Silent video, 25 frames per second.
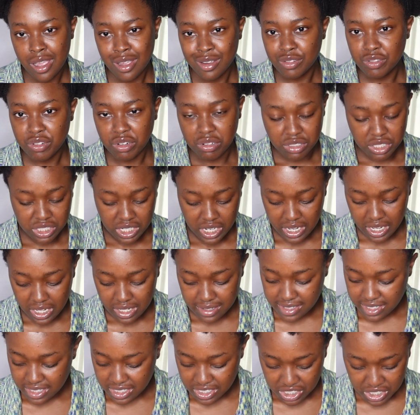crocheting
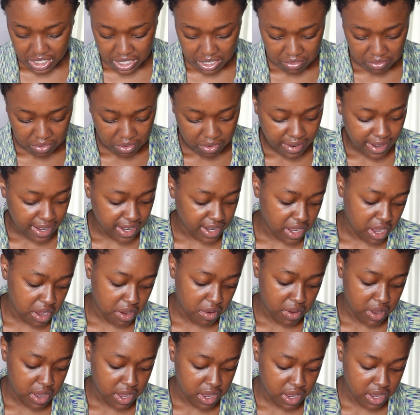into the chain for right
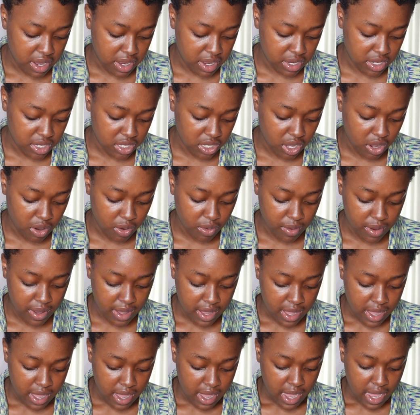now. So
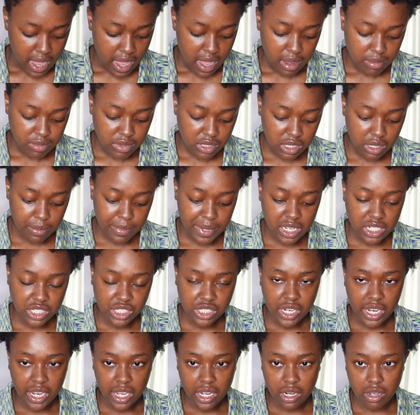I'm just gonna make a
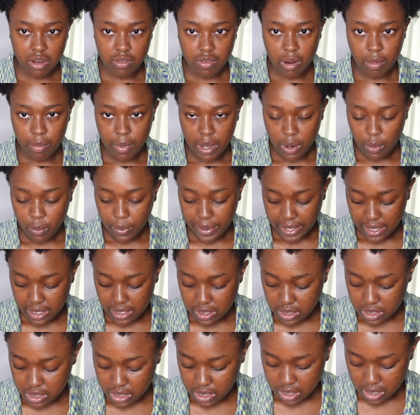chain around my
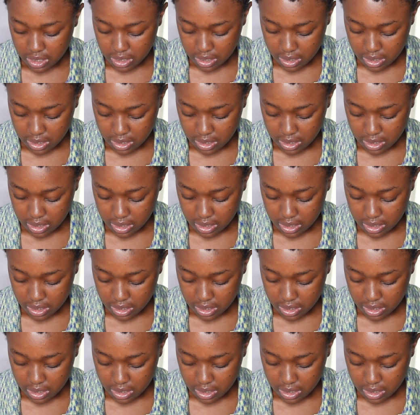waist,